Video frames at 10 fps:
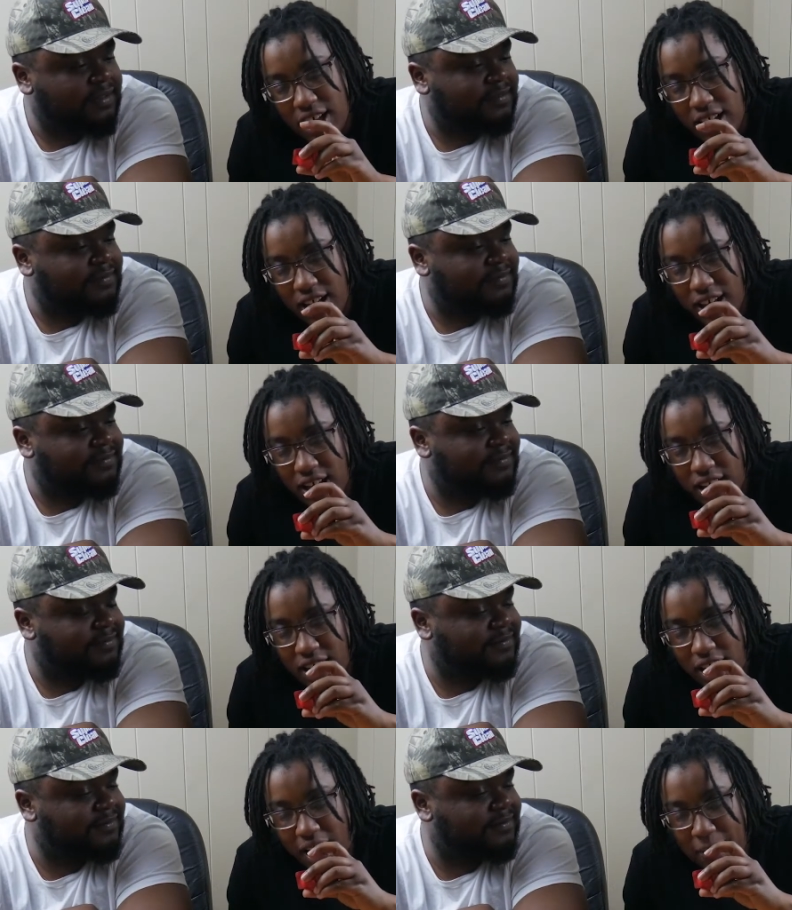Speaker 1: mm.
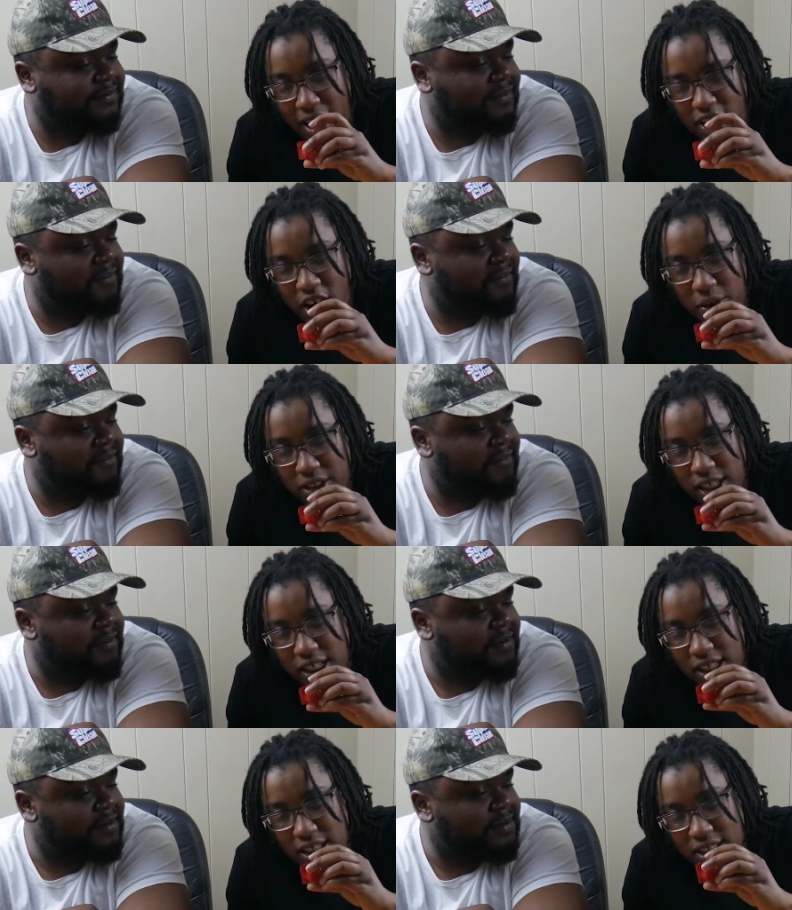I might go with
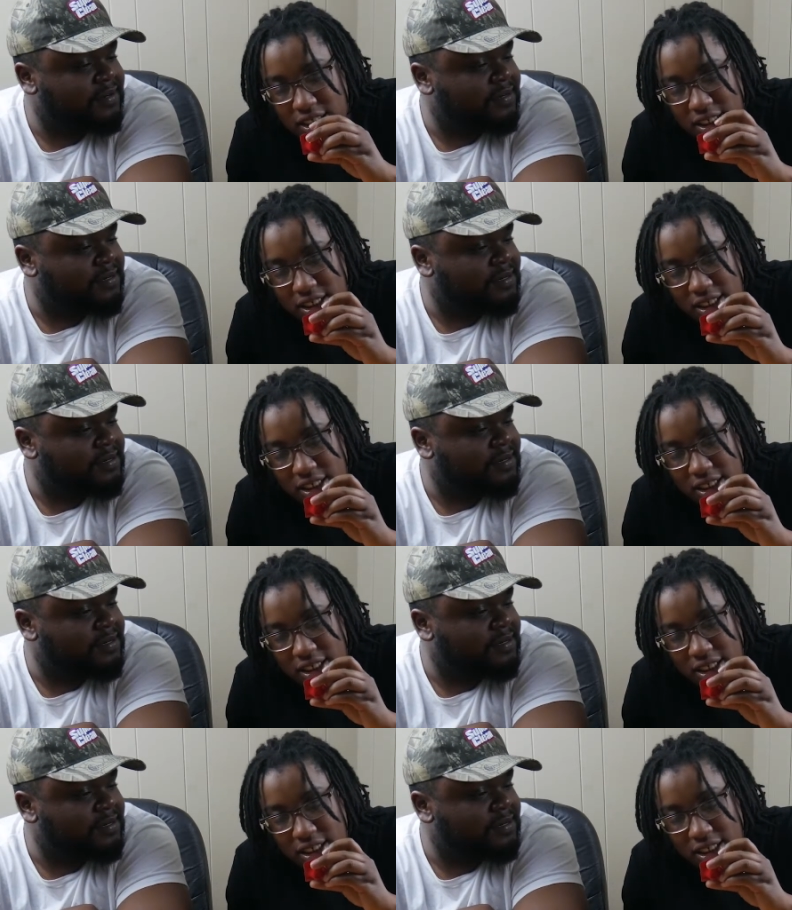these.